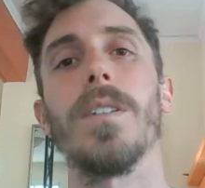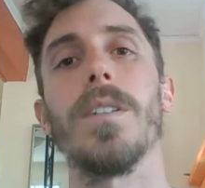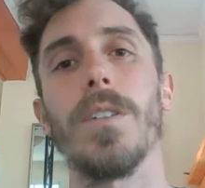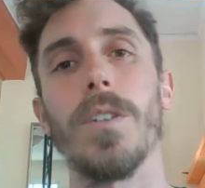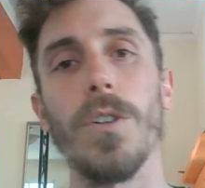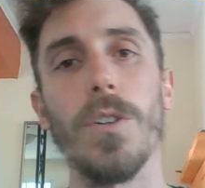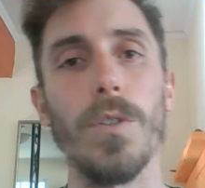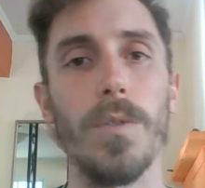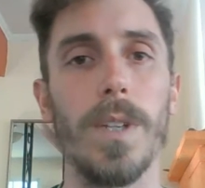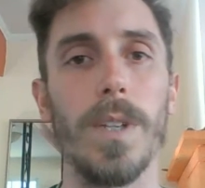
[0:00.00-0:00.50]

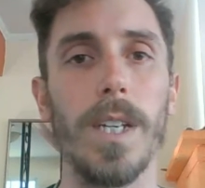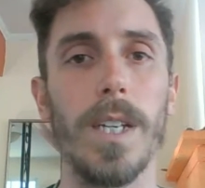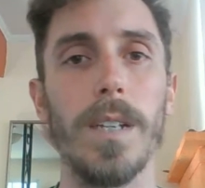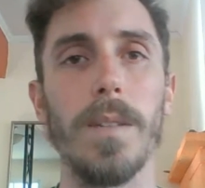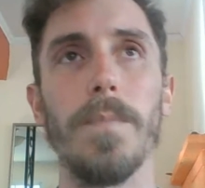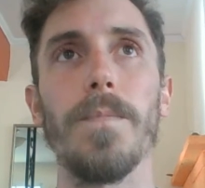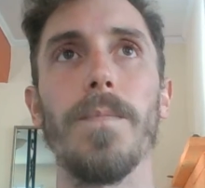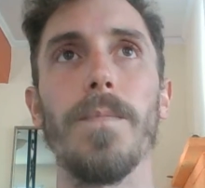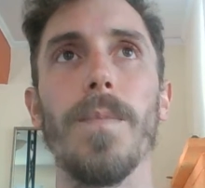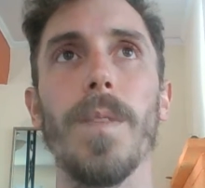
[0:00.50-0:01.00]
So they
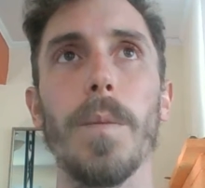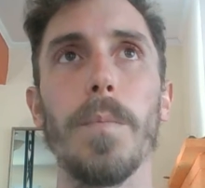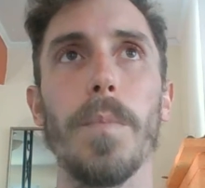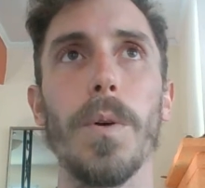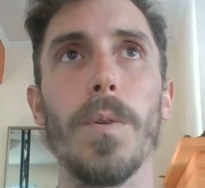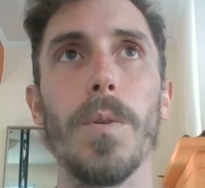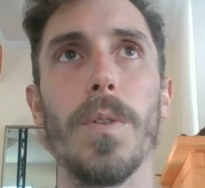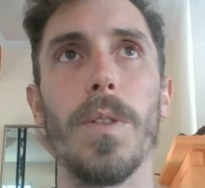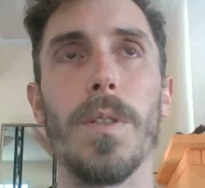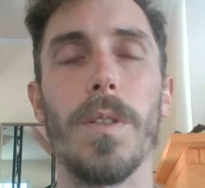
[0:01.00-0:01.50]

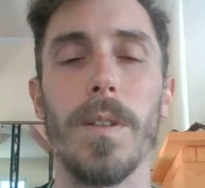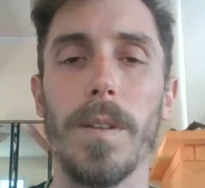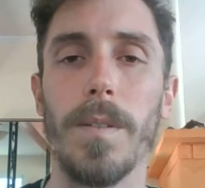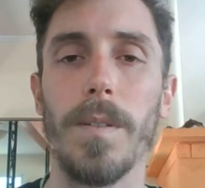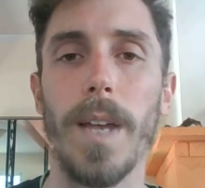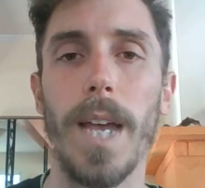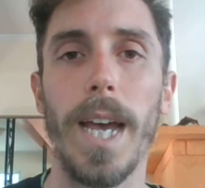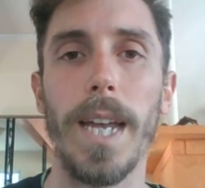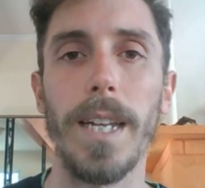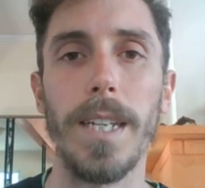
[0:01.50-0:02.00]
both
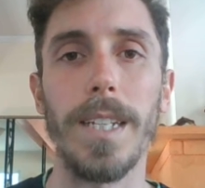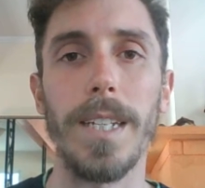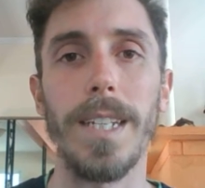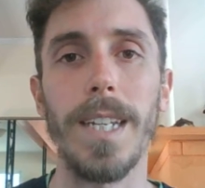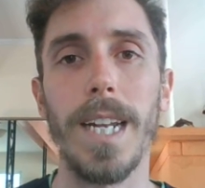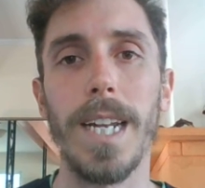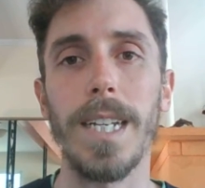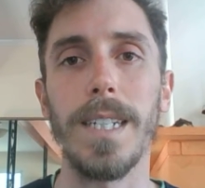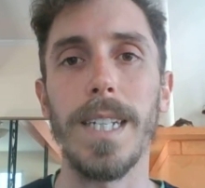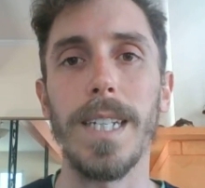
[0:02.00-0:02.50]
had
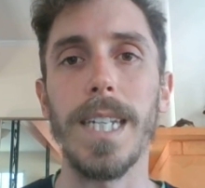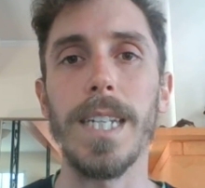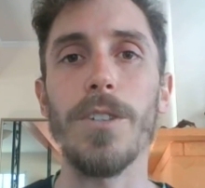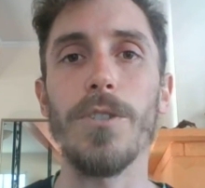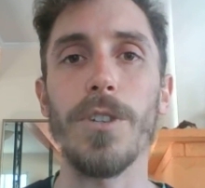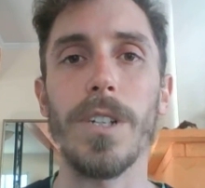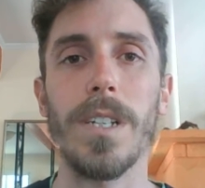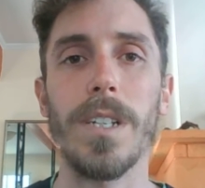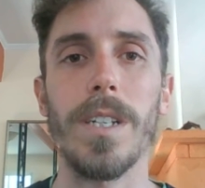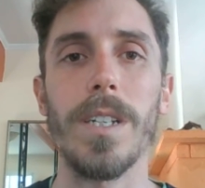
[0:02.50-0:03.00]
an
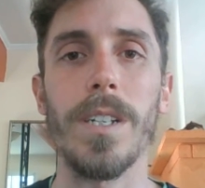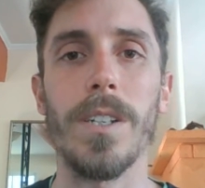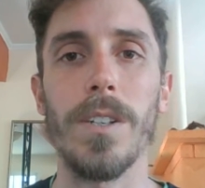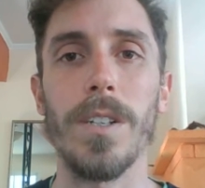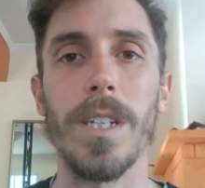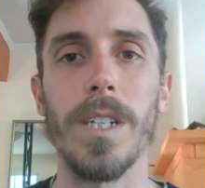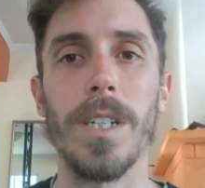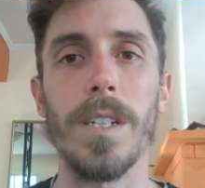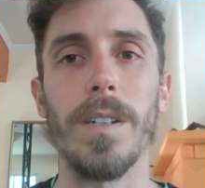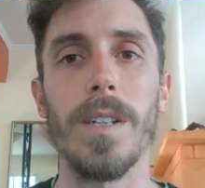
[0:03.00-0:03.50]
interest
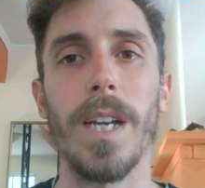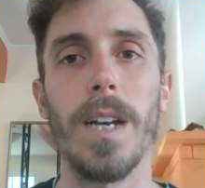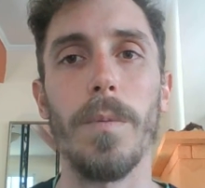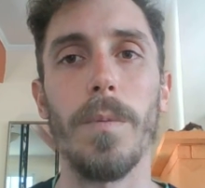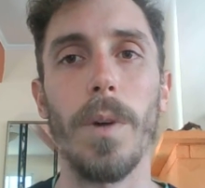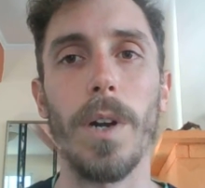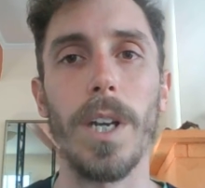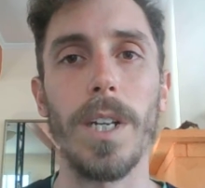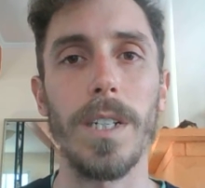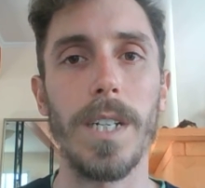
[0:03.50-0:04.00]
in
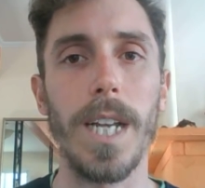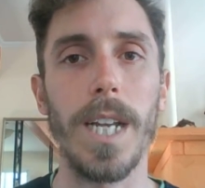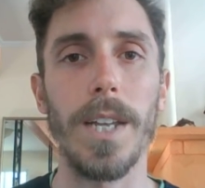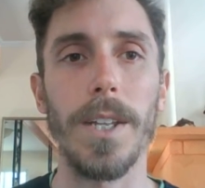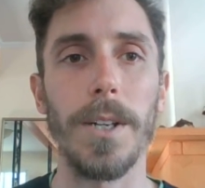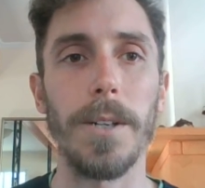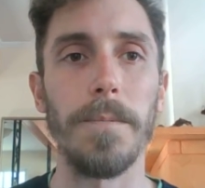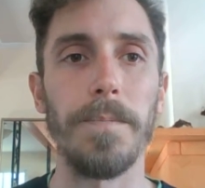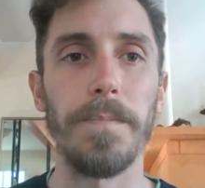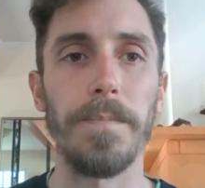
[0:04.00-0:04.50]
working
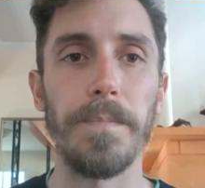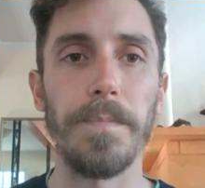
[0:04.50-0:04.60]
together.